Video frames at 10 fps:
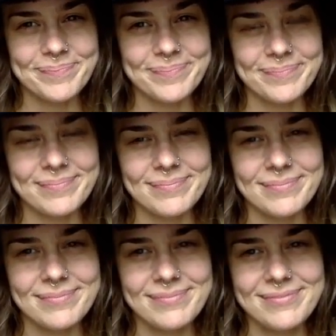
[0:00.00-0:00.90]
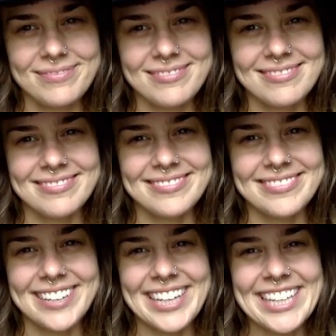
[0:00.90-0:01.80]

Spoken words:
Nobody speaks.